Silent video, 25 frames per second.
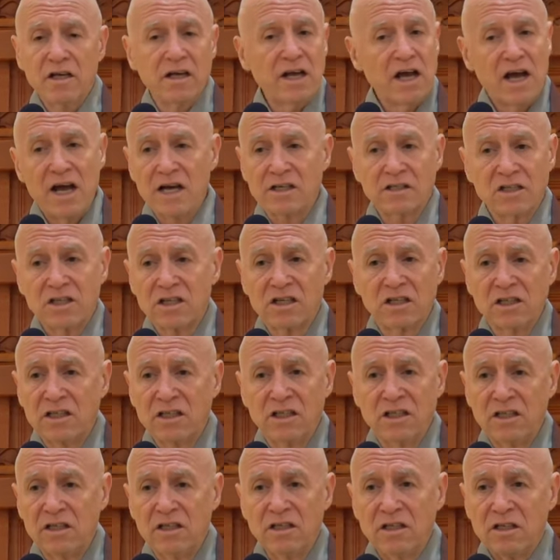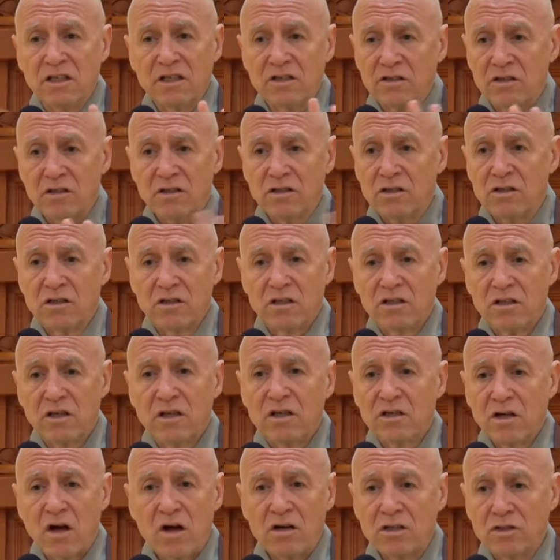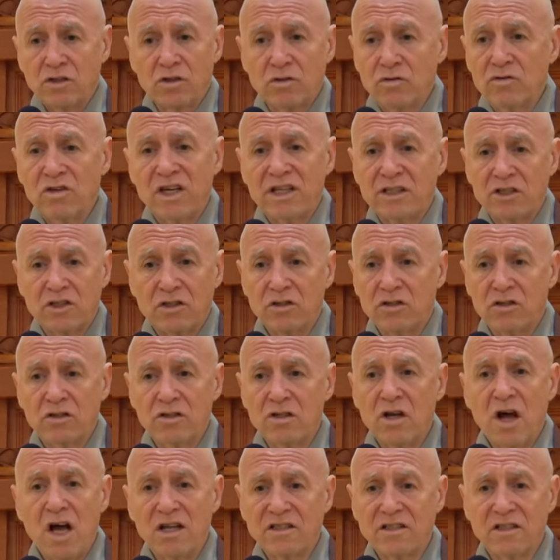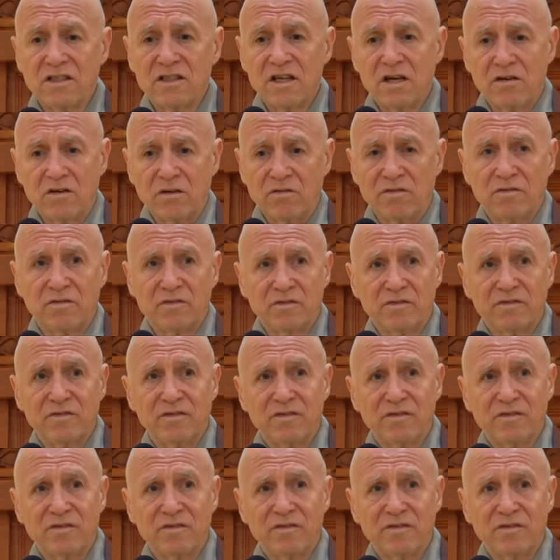actually, there's our true nature's non-self.